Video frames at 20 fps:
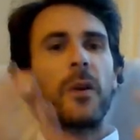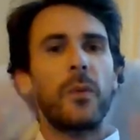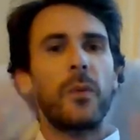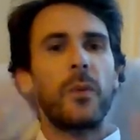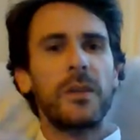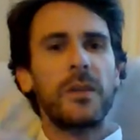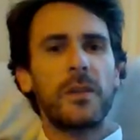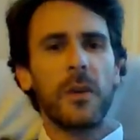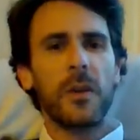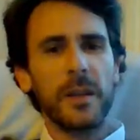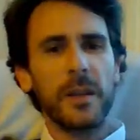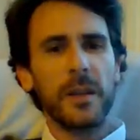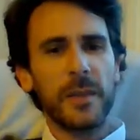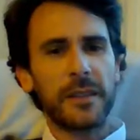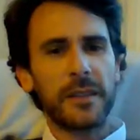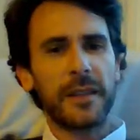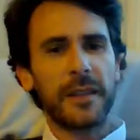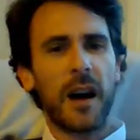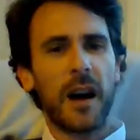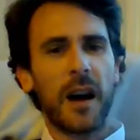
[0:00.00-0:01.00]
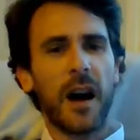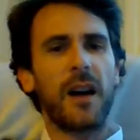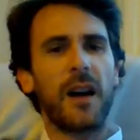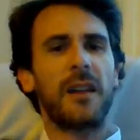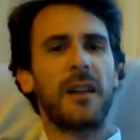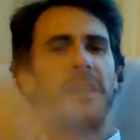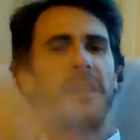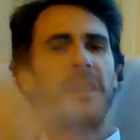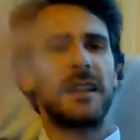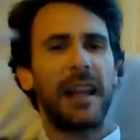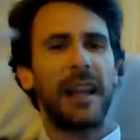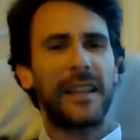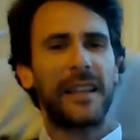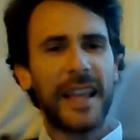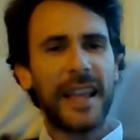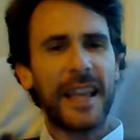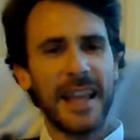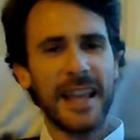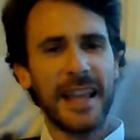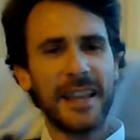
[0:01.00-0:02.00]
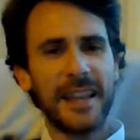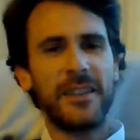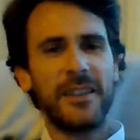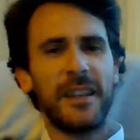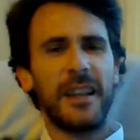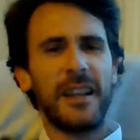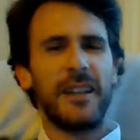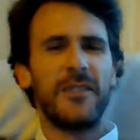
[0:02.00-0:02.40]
we're talking about the heart and the head,